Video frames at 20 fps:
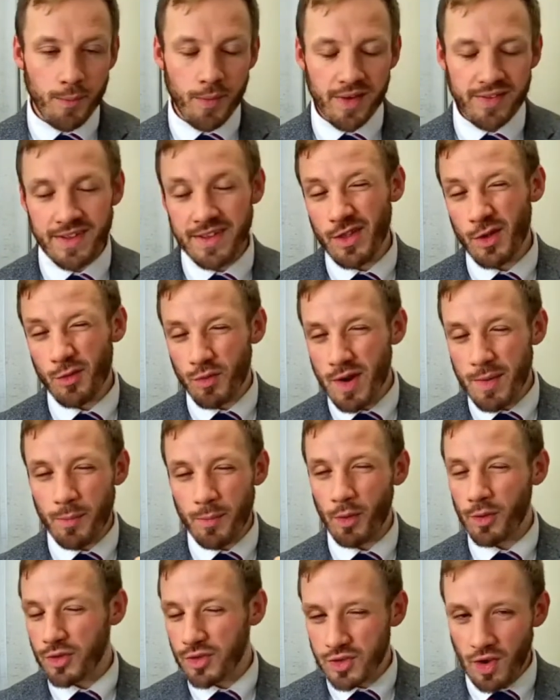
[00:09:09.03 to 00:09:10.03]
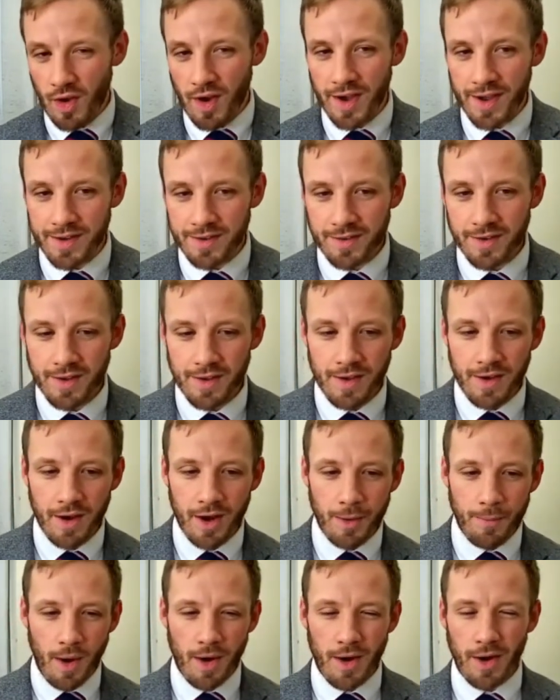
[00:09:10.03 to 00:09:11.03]
but it's either rib or side.
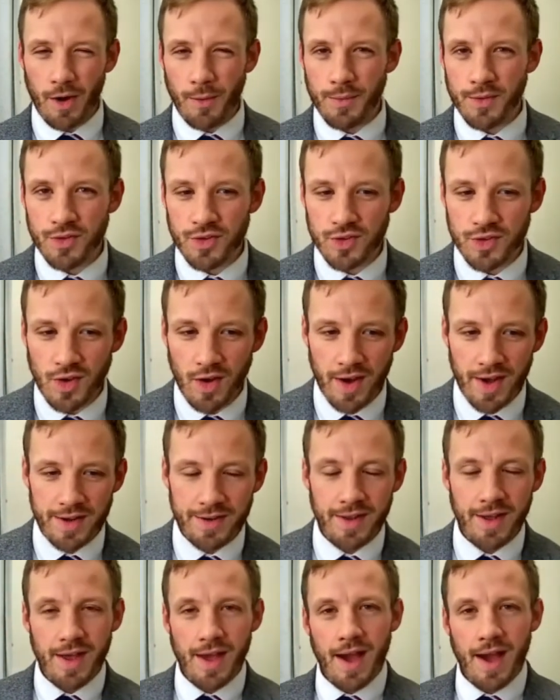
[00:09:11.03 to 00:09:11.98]
I'm going to go with side.